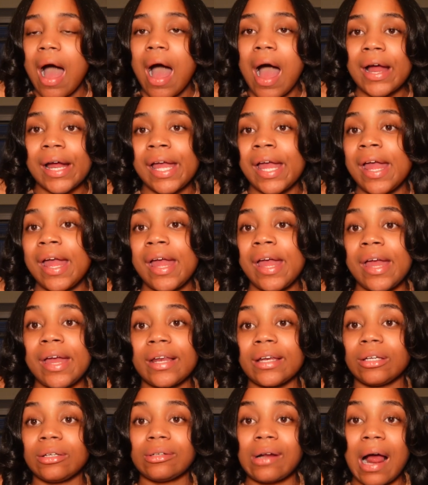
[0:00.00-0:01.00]
I
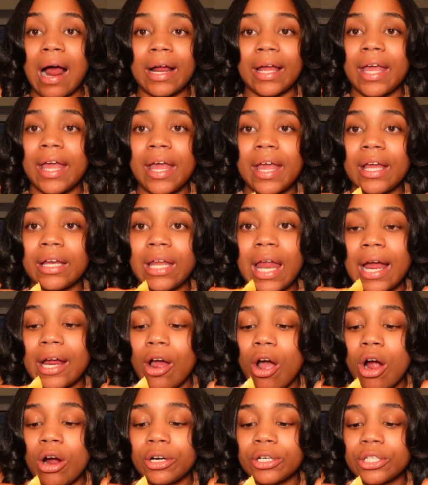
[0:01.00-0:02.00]
can't I can't like
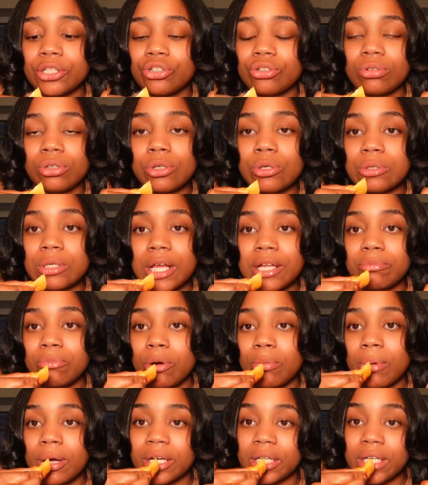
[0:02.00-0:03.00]
already lose any
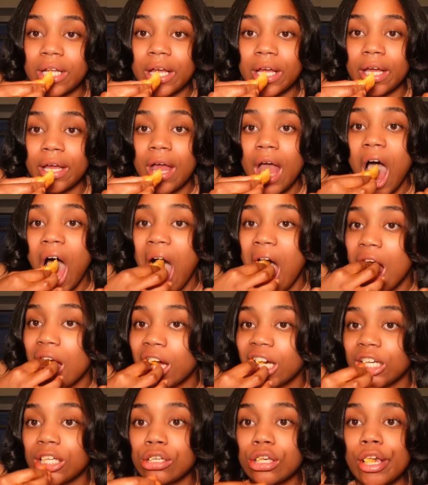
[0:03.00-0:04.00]
more money that I
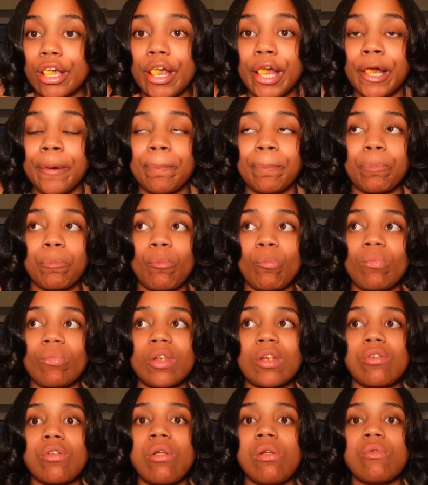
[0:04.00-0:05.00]
already did
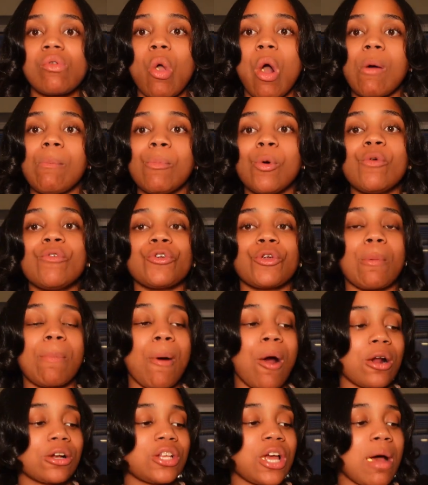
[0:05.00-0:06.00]
moving to
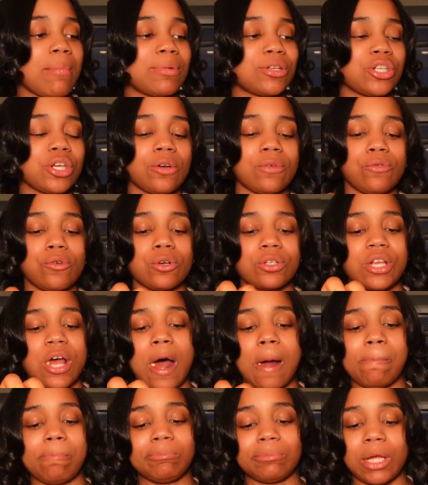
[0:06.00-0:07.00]
part time instead of full
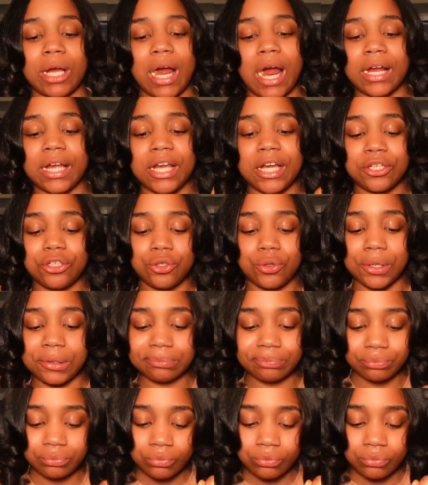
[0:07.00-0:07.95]
time. Like I can't do it.